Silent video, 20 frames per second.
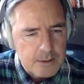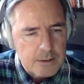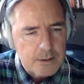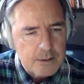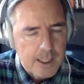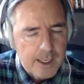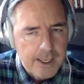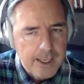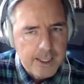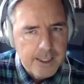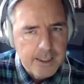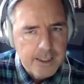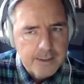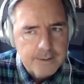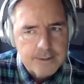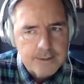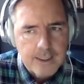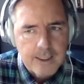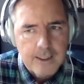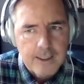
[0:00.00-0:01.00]
And
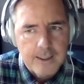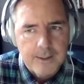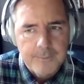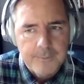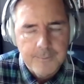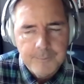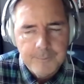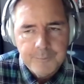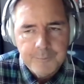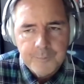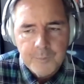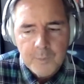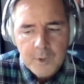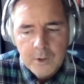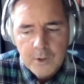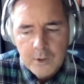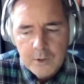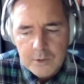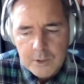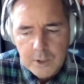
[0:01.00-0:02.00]

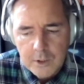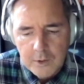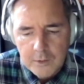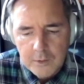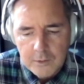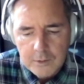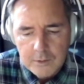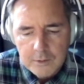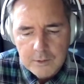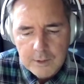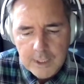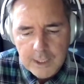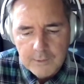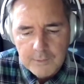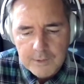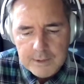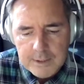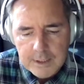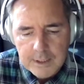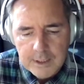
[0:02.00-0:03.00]
so that was
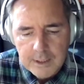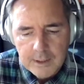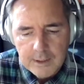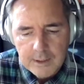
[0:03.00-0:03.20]
a